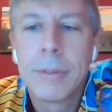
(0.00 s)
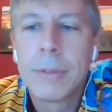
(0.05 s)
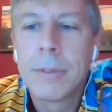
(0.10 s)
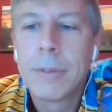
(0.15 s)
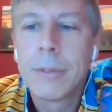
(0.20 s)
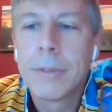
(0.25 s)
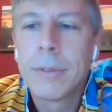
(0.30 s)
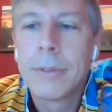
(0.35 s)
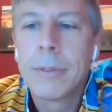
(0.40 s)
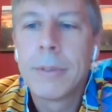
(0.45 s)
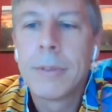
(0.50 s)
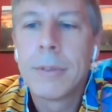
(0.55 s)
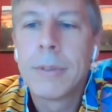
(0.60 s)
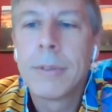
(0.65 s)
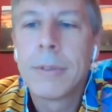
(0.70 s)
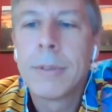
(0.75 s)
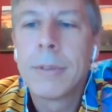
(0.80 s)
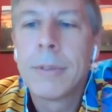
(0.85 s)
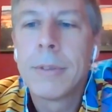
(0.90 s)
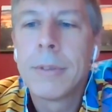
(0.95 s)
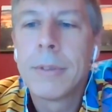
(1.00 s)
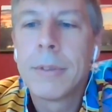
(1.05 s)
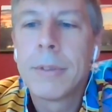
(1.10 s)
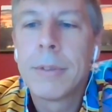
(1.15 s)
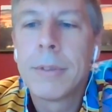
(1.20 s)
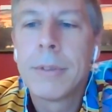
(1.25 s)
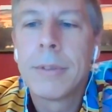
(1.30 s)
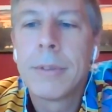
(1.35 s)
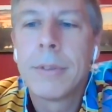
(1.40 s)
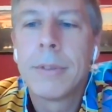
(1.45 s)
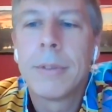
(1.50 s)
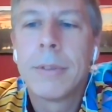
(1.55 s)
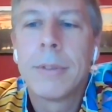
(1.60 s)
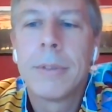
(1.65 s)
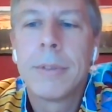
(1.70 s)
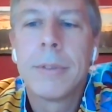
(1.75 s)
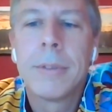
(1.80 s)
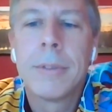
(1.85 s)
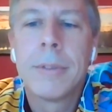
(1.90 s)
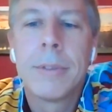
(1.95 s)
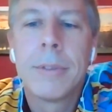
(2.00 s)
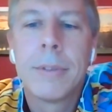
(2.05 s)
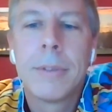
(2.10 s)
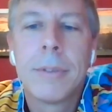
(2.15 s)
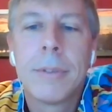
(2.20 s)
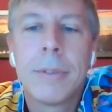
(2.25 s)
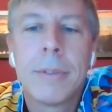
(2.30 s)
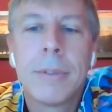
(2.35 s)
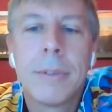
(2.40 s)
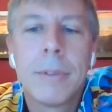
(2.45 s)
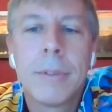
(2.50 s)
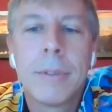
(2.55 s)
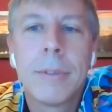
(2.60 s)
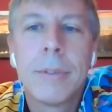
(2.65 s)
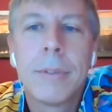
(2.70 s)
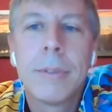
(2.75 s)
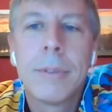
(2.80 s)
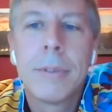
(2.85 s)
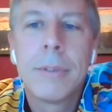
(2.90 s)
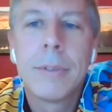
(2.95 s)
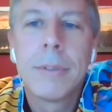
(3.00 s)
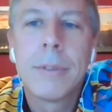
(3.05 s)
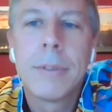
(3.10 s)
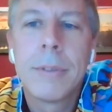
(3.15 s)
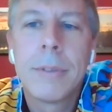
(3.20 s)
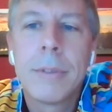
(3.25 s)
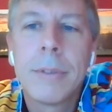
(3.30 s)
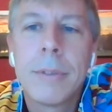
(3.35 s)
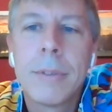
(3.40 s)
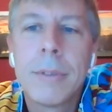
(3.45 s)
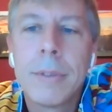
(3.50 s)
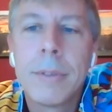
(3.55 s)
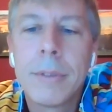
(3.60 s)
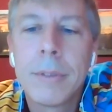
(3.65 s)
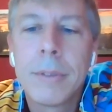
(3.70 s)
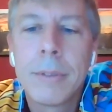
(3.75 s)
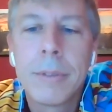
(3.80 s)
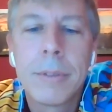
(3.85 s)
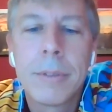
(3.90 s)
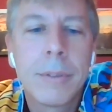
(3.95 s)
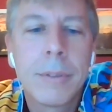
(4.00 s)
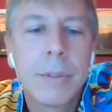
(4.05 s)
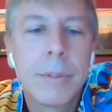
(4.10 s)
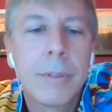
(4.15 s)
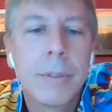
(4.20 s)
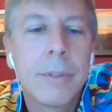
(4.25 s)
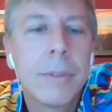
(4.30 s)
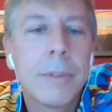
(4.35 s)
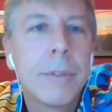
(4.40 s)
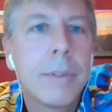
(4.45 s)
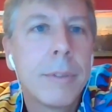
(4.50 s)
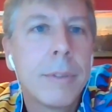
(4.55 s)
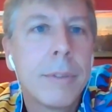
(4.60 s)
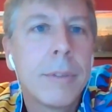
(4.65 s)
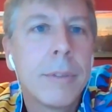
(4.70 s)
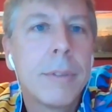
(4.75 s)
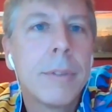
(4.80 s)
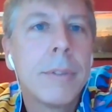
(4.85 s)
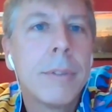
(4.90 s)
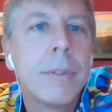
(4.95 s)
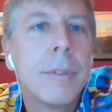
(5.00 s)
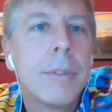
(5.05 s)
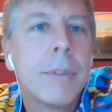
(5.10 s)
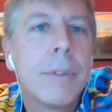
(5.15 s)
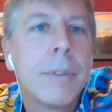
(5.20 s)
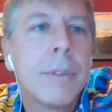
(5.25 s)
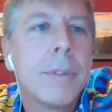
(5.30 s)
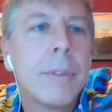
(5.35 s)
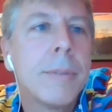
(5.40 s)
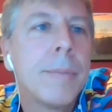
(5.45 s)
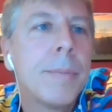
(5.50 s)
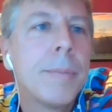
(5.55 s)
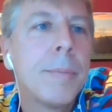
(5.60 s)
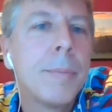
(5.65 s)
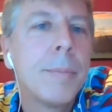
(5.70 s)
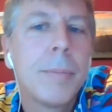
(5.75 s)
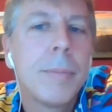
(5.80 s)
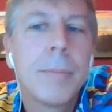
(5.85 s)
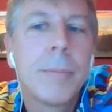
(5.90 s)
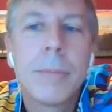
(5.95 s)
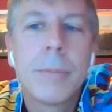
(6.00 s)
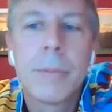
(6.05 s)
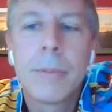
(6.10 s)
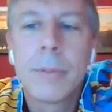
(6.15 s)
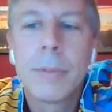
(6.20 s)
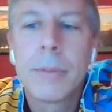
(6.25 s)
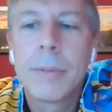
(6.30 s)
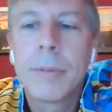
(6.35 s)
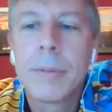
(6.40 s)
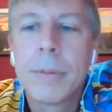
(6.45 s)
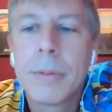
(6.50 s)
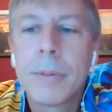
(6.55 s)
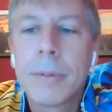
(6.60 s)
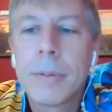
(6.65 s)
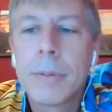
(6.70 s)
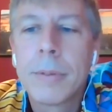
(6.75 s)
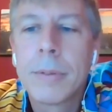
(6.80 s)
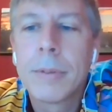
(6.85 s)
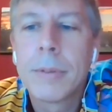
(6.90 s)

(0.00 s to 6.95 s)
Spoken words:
This person isn't speaking.